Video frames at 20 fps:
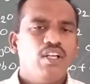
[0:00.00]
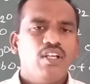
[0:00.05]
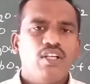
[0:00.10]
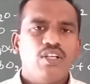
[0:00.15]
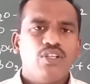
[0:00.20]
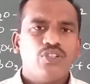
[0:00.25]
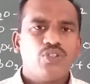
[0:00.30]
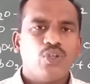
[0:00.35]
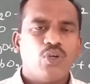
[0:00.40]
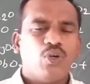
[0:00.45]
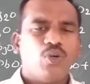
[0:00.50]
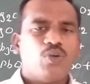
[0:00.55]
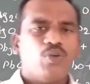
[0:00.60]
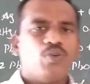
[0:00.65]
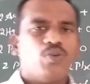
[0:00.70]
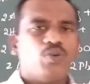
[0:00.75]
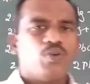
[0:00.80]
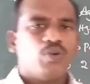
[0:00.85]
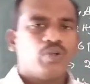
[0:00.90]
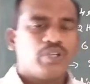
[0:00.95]

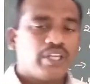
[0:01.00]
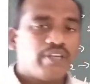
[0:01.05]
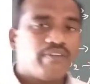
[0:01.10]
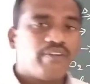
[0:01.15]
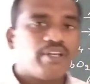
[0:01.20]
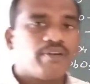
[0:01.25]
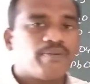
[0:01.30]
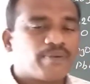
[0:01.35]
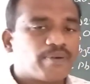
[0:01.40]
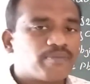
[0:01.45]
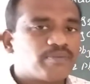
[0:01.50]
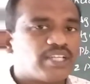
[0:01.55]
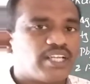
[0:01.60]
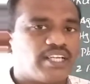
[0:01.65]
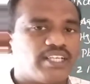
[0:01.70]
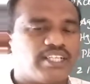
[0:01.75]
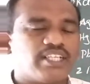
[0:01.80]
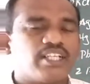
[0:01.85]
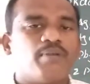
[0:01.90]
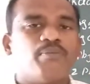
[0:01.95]
So even from the
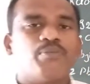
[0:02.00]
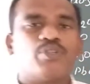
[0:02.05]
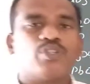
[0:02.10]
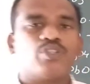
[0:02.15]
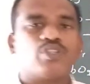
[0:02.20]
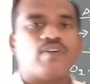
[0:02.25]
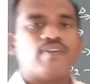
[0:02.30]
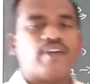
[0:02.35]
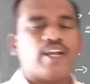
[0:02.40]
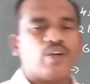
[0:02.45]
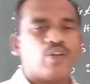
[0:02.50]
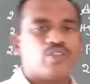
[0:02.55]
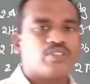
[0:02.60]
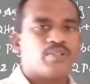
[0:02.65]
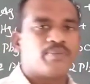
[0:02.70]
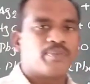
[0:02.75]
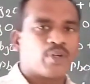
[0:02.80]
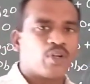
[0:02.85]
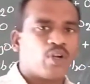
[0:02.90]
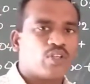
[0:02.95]
decomposition of hydrogen
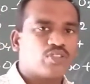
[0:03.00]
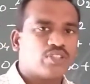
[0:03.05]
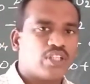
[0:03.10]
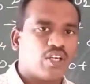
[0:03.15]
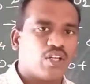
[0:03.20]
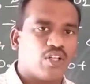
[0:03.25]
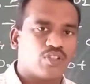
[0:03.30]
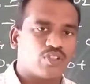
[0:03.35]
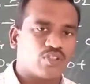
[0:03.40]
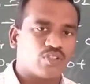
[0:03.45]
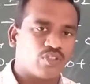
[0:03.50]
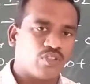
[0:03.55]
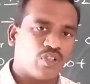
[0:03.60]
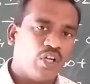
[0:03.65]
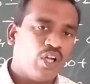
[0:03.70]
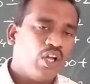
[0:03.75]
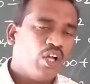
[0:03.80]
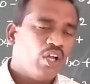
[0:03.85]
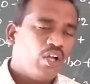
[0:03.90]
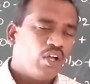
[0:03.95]
peroxide also
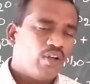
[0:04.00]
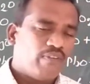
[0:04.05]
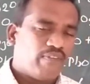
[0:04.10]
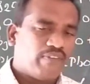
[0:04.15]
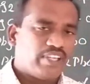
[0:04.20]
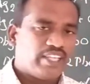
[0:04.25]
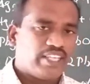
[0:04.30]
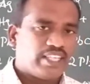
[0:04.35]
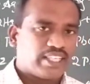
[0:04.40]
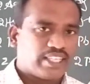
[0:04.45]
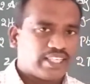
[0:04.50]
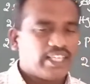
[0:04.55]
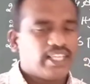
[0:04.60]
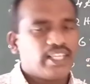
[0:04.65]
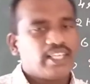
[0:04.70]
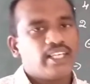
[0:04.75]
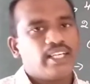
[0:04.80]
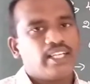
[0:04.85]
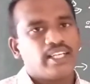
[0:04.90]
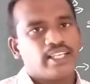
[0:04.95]
we
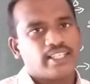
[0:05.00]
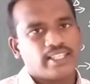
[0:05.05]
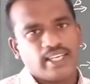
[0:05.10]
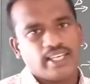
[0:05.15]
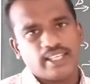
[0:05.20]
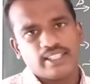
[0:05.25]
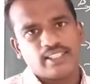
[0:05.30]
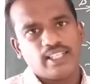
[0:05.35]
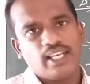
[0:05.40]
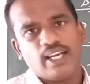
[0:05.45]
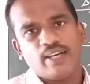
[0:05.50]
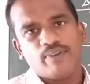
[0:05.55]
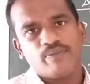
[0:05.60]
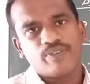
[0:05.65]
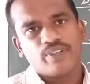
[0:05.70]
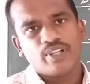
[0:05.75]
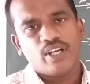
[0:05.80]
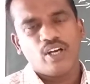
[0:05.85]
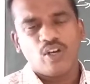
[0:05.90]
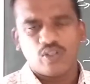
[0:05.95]
can get the
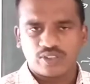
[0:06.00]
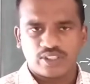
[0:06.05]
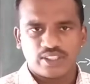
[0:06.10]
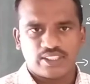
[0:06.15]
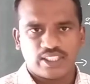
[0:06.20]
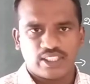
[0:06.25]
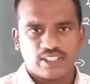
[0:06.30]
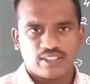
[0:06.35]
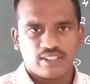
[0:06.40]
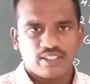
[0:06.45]
oxygen.